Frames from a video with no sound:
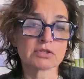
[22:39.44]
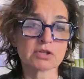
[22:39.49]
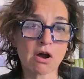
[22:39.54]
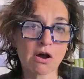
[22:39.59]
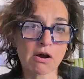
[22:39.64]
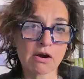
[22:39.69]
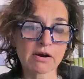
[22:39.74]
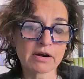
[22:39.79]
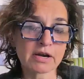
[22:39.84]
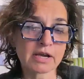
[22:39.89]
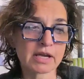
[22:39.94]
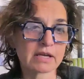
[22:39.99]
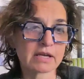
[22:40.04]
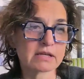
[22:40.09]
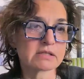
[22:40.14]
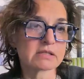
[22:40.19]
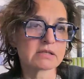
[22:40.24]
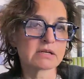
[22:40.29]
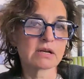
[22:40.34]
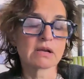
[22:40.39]

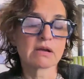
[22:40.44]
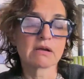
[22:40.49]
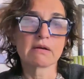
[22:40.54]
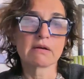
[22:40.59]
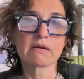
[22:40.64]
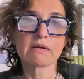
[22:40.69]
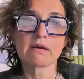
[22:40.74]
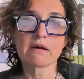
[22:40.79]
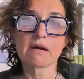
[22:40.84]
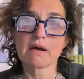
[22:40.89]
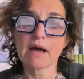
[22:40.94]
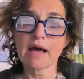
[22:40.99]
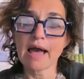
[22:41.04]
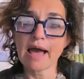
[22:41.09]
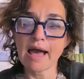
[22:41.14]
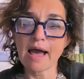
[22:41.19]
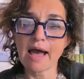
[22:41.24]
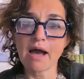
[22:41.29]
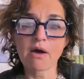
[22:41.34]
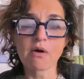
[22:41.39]
target
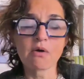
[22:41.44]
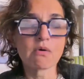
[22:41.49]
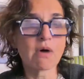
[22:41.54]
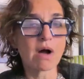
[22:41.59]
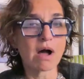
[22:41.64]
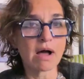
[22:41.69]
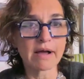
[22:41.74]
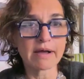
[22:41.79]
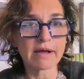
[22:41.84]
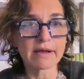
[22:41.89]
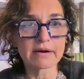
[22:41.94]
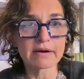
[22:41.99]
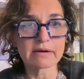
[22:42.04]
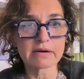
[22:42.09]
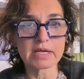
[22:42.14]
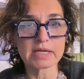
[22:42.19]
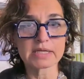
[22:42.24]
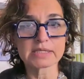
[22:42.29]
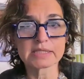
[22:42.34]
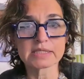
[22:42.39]
how
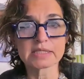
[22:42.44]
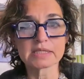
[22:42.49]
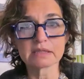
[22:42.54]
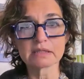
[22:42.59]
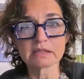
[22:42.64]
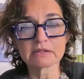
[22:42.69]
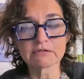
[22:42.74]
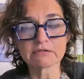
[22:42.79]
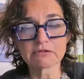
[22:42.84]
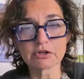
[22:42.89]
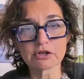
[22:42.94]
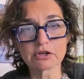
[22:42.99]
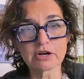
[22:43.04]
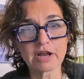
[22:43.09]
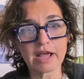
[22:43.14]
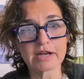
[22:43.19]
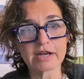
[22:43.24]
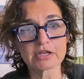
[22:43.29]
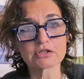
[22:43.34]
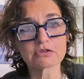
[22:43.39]
iron is delivered
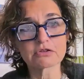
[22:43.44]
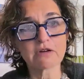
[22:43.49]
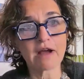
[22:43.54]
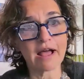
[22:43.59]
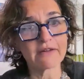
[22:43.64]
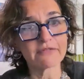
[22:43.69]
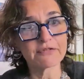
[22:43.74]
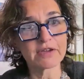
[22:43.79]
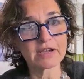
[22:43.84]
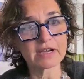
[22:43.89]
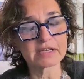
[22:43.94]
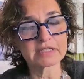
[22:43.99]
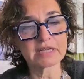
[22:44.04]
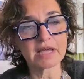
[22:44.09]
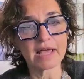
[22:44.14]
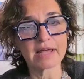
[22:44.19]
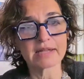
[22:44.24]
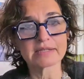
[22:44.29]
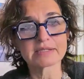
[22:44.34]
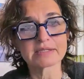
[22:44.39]
and trafficked
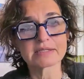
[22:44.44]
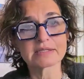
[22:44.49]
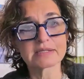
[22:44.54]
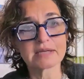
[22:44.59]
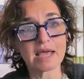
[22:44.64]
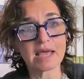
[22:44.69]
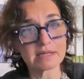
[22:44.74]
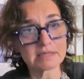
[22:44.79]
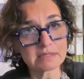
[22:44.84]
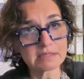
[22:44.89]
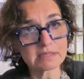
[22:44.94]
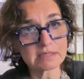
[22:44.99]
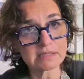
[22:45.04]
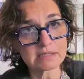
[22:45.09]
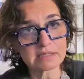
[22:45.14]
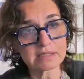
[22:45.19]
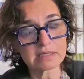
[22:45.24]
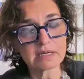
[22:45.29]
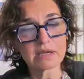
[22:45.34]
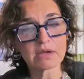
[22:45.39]
and
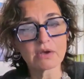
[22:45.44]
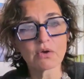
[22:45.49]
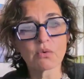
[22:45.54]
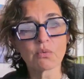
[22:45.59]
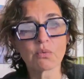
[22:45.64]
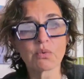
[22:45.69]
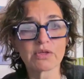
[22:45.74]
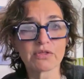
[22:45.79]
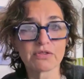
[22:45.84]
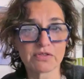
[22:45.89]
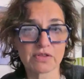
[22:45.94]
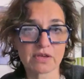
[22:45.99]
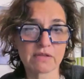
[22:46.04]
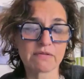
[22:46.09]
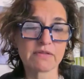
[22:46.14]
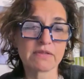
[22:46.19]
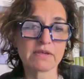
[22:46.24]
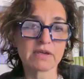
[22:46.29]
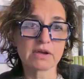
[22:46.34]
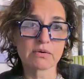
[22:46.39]
sensed
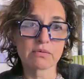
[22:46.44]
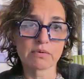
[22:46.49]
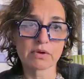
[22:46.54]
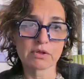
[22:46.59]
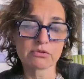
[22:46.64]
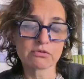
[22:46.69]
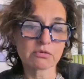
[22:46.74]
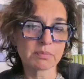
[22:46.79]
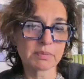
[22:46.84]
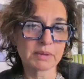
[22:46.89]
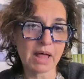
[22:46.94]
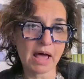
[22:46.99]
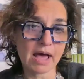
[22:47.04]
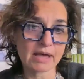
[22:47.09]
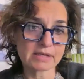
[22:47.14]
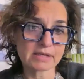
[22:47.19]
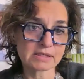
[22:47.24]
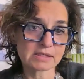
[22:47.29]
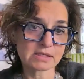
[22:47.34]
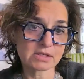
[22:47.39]
within the
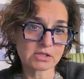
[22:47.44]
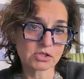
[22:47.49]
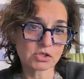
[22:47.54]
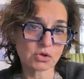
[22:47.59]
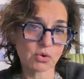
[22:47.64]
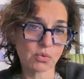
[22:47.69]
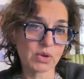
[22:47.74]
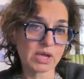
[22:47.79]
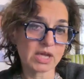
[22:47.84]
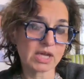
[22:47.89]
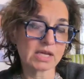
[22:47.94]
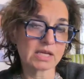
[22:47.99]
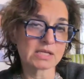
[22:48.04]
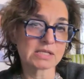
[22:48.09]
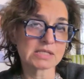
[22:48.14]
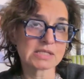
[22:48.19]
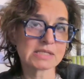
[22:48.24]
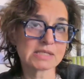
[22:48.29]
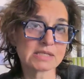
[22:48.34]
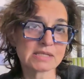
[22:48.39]
erythroblast. So we
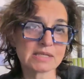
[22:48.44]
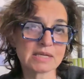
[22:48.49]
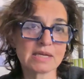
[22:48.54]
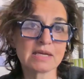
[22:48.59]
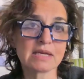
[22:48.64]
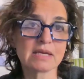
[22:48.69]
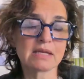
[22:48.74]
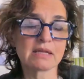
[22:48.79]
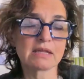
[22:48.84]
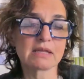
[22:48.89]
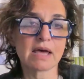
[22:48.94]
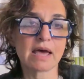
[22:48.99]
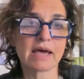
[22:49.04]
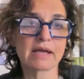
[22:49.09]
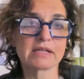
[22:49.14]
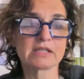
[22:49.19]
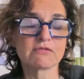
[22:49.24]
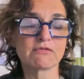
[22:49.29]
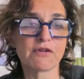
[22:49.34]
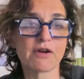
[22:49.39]
can see
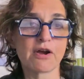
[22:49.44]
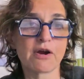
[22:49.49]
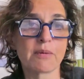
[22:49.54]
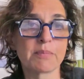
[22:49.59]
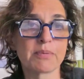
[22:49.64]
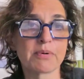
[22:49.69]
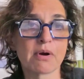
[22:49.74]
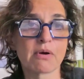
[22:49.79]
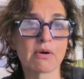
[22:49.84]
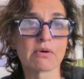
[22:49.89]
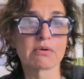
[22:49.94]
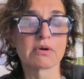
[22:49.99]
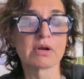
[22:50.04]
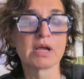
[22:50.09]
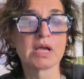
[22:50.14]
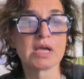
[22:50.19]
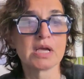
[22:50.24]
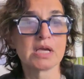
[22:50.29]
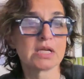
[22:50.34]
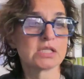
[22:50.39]
that differapone
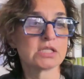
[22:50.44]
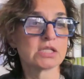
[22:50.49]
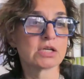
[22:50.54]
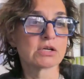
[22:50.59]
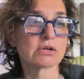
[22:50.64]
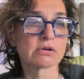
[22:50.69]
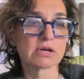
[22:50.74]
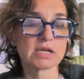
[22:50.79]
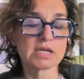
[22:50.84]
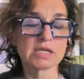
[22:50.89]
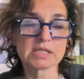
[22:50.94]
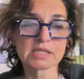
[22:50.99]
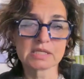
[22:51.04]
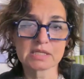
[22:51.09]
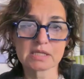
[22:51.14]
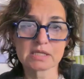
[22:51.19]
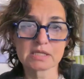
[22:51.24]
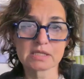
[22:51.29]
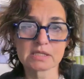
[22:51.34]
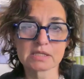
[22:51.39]

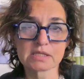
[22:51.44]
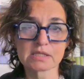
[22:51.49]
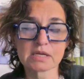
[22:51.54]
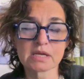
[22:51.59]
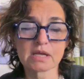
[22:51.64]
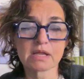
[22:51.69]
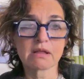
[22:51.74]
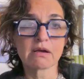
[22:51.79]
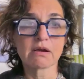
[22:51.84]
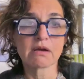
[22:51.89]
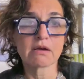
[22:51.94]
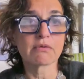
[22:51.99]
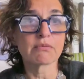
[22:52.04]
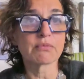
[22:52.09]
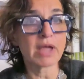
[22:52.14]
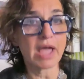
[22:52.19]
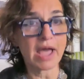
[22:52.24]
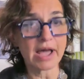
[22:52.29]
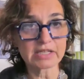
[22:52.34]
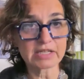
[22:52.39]
decreases
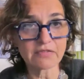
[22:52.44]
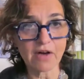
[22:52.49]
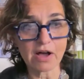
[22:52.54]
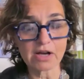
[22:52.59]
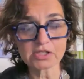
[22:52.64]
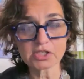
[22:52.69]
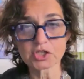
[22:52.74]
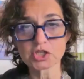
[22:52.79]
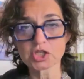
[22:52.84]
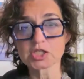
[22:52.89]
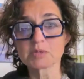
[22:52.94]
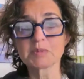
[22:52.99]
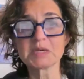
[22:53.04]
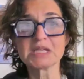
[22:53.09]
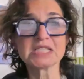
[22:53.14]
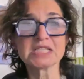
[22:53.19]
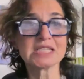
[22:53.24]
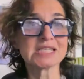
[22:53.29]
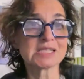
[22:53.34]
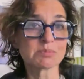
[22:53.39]
reactive oxygen
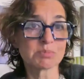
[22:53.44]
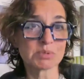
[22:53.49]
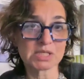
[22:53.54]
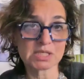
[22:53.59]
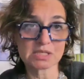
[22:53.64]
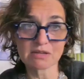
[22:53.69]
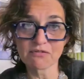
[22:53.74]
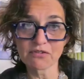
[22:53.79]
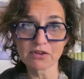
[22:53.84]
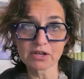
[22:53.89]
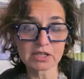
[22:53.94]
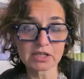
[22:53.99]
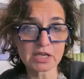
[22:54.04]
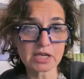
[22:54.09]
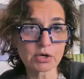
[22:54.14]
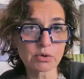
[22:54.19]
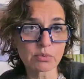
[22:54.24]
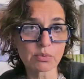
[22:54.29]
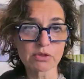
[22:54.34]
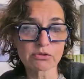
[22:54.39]
species,
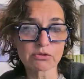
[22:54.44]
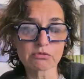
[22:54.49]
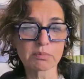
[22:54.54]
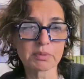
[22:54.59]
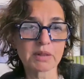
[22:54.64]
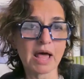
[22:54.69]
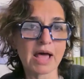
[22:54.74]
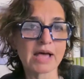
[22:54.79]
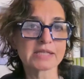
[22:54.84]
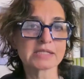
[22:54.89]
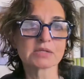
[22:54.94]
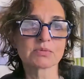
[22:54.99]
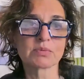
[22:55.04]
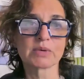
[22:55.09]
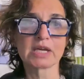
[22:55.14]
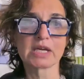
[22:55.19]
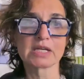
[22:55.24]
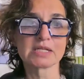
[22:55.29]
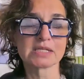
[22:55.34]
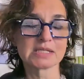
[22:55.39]
specifically in erythroblasts.
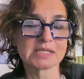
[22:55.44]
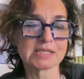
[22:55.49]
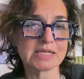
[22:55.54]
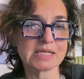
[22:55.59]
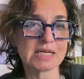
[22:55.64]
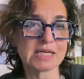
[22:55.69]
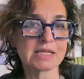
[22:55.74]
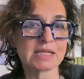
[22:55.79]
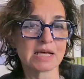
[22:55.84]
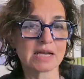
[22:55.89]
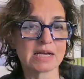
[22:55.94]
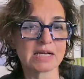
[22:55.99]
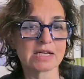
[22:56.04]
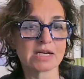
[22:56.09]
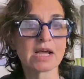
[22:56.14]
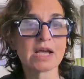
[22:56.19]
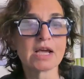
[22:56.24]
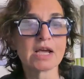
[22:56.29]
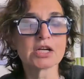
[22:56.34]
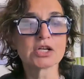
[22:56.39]
We can see that
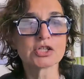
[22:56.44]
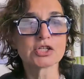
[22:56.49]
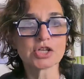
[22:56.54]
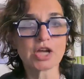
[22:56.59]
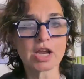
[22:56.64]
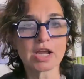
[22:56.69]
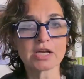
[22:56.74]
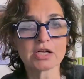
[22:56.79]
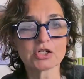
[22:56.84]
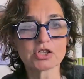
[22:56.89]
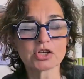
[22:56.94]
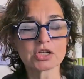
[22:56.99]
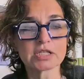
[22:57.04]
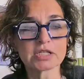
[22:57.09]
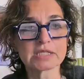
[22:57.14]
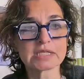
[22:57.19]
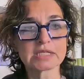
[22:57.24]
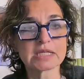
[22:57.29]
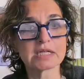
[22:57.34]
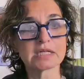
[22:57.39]
it
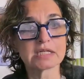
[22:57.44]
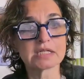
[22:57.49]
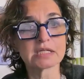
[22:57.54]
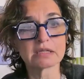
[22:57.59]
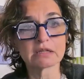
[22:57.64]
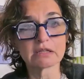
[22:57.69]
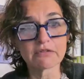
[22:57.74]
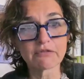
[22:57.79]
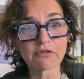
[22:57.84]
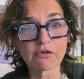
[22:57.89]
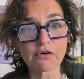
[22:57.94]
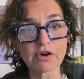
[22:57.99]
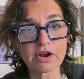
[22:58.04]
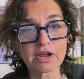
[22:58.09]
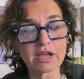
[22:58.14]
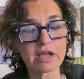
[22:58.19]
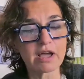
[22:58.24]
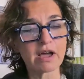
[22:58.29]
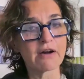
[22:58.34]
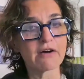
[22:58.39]
changes the
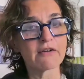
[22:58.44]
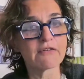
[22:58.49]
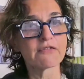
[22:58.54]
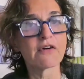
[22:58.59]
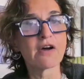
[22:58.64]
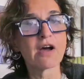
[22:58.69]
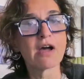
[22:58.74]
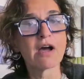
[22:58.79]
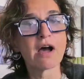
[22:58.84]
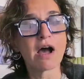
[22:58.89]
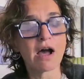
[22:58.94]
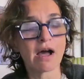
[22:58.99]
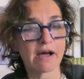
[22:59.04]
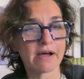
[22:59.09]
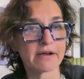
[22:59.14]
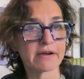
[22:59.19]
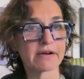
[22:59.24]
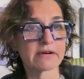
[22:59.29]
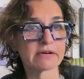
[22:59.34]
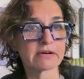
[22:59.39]
delivery of
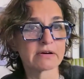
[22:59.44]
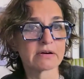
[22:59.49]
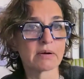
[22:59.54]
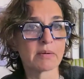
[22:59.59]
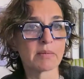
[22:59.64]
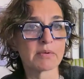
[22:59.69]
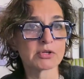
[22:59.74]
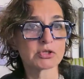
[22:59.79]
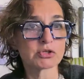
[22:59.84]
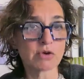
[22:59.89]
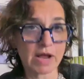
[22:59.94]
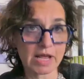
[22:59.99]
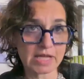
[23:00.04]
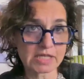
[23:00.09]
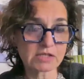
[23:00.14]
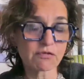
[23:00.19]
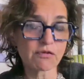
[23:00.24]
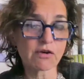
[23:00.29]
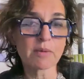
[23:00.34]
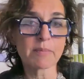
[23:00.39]
iron,
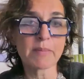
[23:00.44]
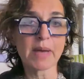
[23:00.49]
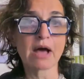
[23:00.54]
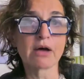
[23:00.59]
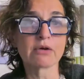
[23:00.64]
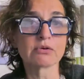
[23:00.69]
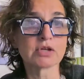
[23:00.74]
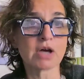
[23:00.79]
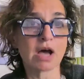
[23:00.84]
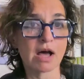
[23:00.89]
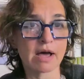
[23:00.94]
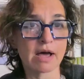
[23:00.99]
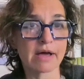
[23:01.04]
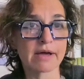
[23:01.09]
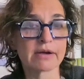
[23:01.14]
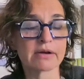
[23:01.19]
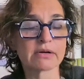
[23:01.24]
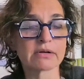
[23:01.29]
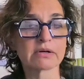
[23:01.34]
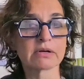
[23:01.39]
transferrin-bound
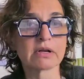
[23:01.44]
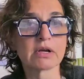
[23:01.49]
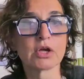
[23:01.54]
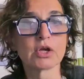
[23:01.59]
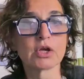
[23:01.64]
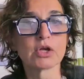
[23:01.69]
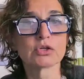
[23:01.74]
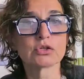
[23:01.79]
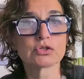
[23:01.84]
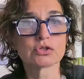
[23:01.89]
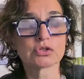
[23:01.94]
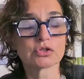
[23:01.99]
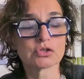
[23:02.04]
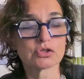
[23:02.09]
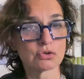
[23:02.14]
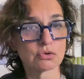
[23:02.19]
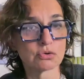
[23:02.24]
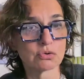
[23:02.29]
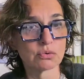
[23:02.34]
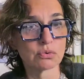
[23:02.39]
iron,
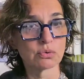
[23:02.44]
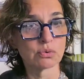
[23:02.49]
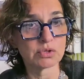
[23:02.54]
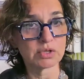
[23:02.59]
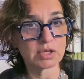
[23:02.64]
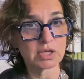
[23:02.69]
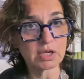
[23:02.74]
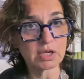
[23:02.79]
to